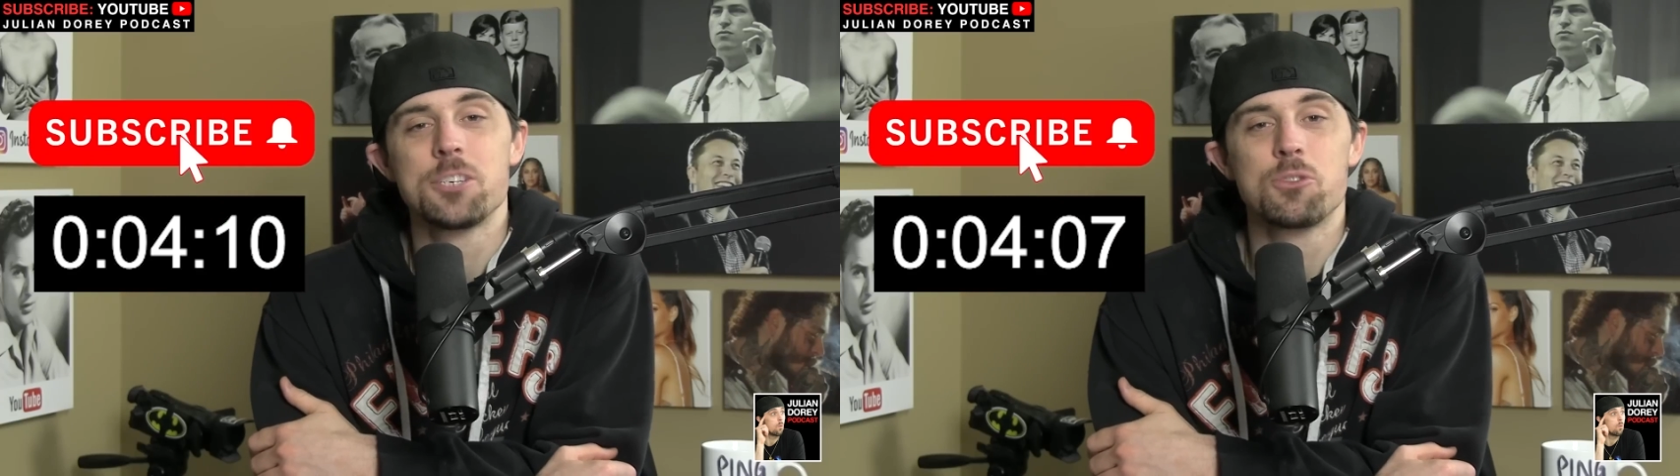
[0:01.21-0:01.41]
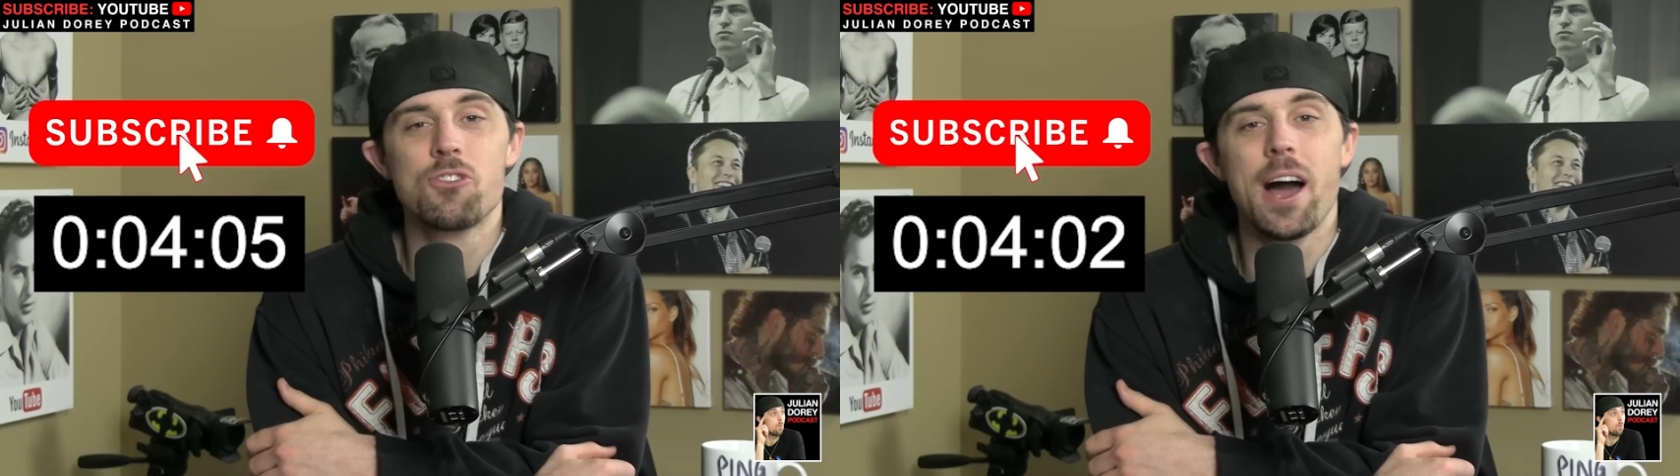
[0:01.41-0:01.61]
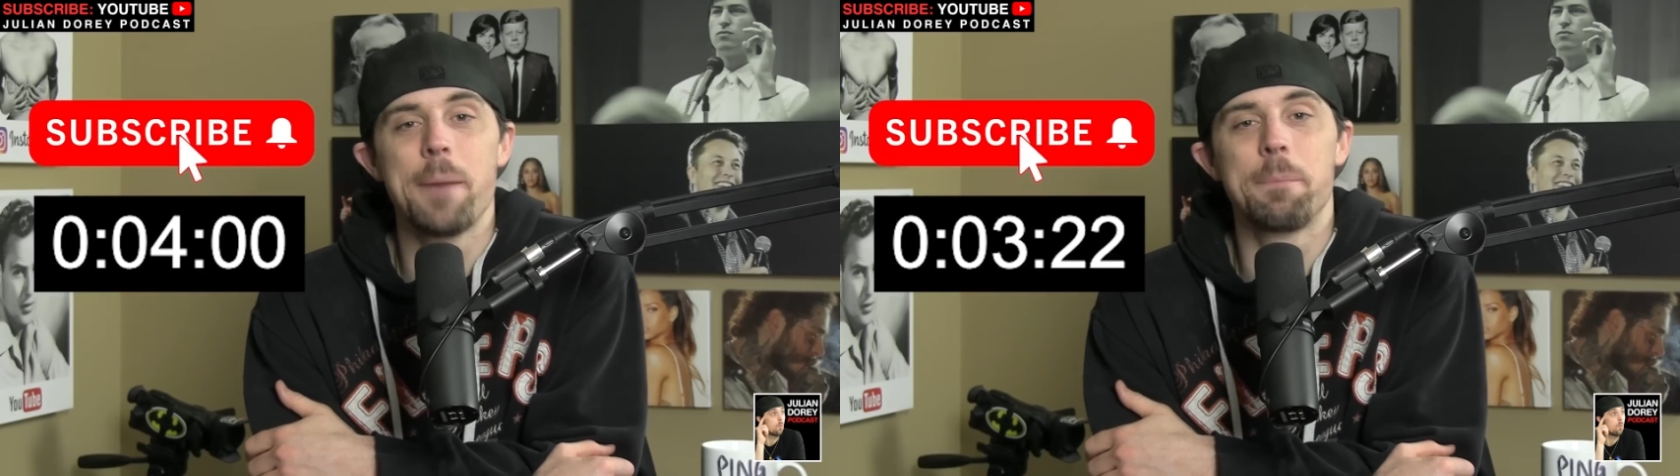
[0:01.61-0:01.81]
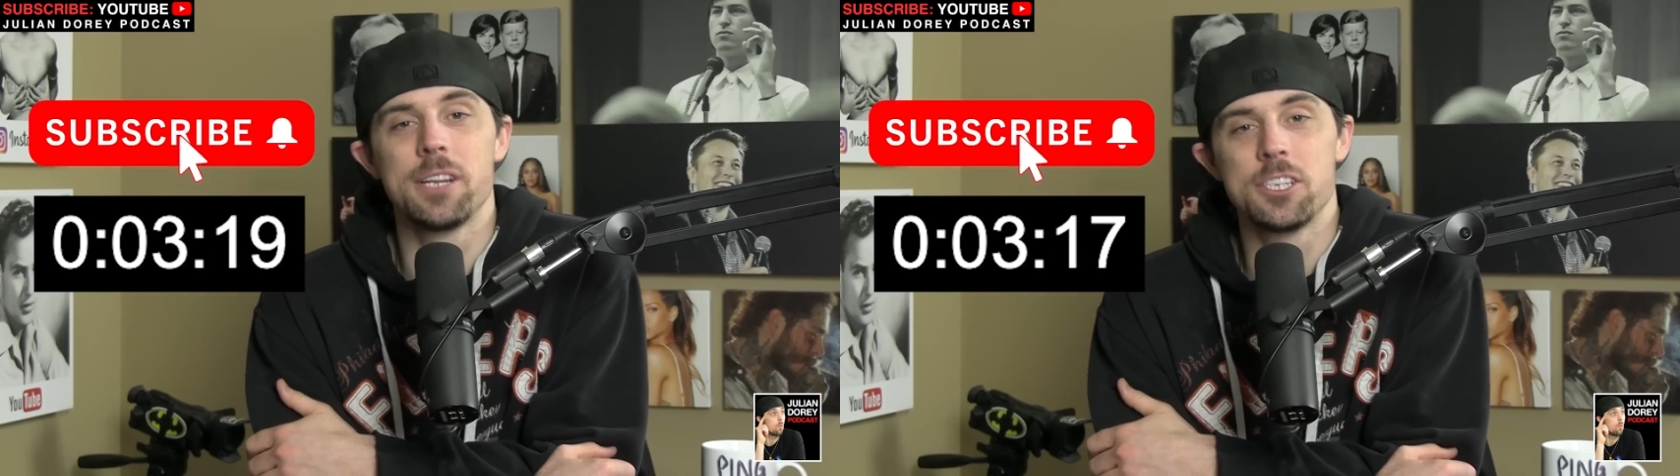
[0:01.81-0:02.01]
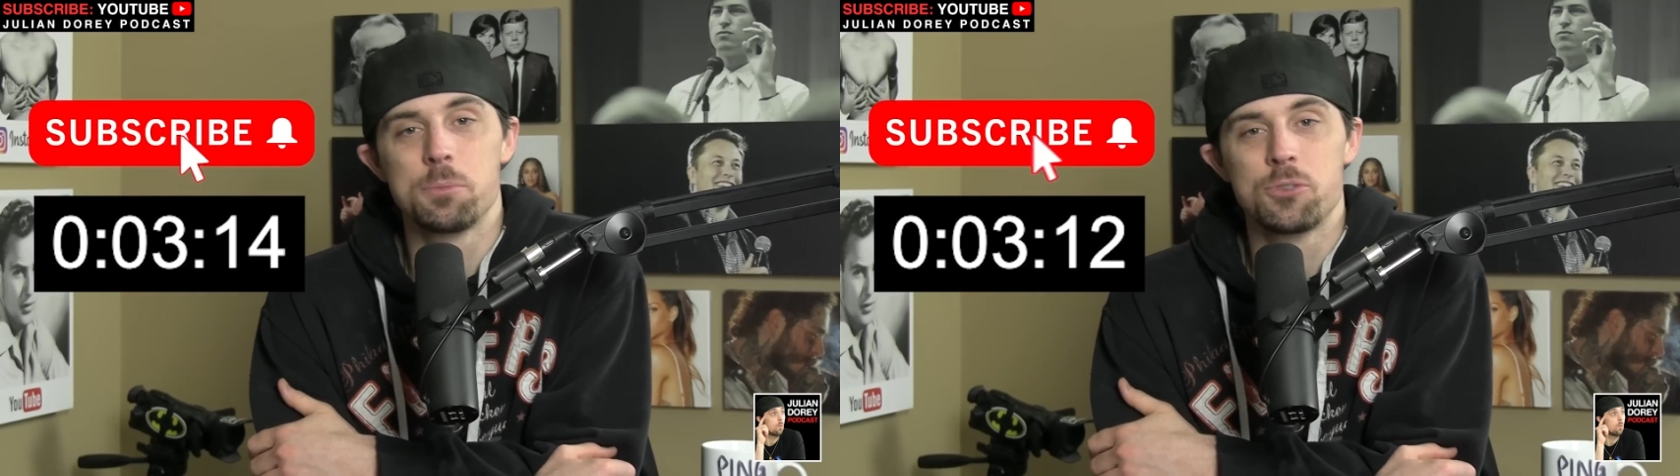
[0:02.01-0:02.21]
subscribed,
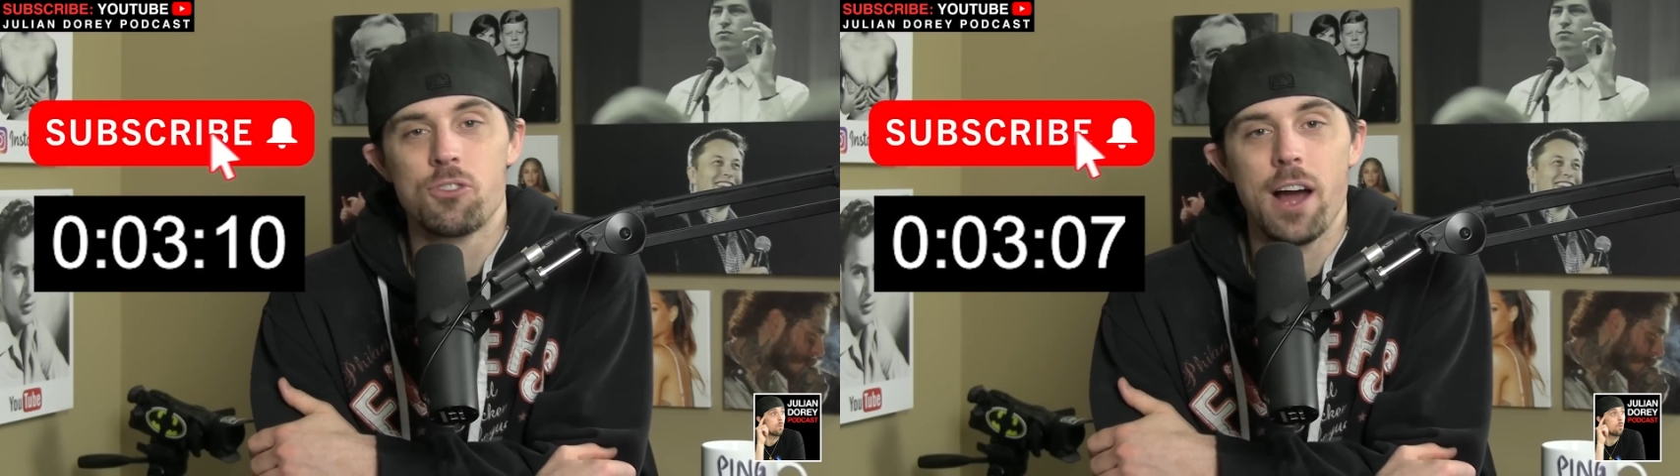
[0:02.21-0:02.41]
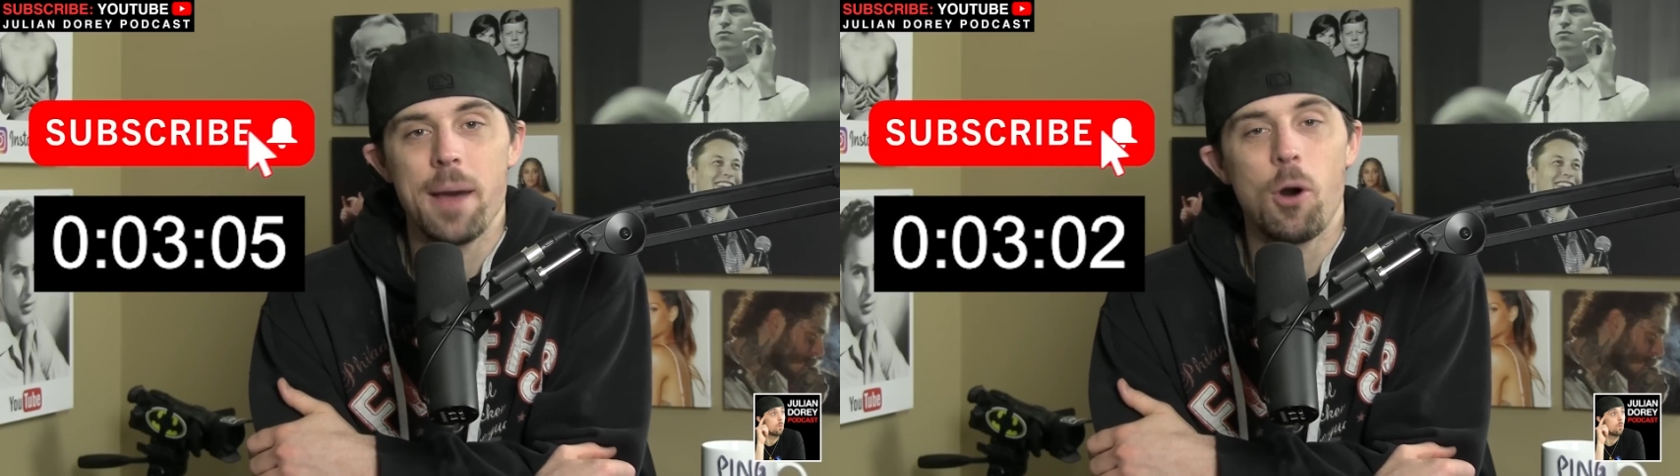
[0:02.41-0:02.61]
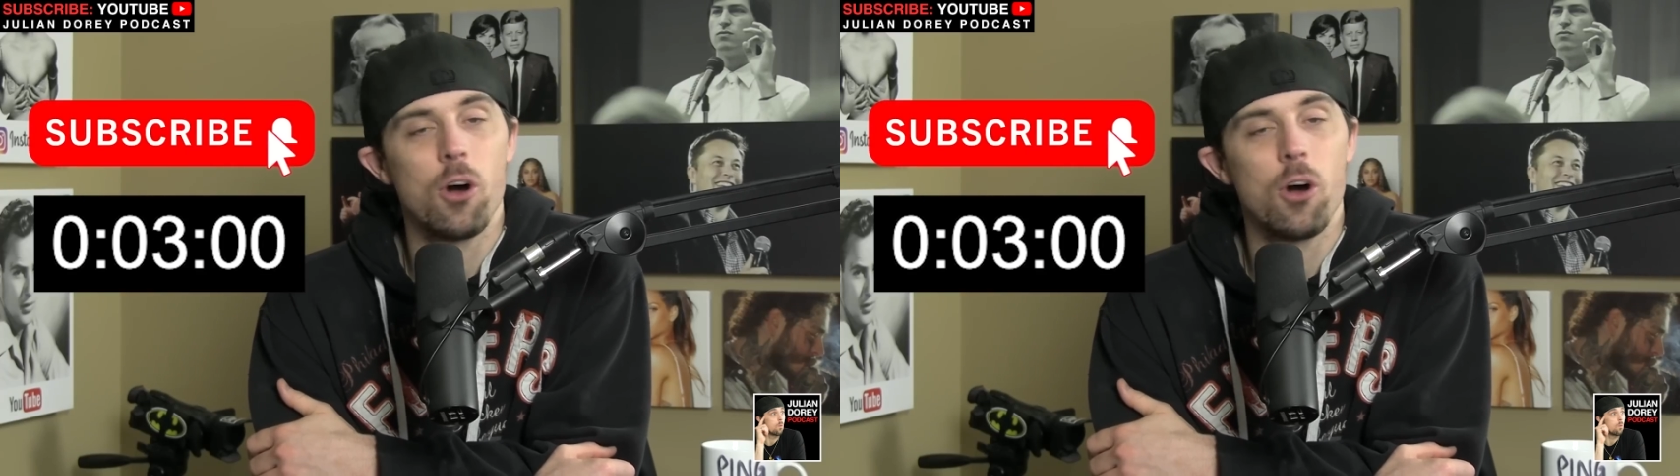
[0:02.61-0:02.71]
please subscribe.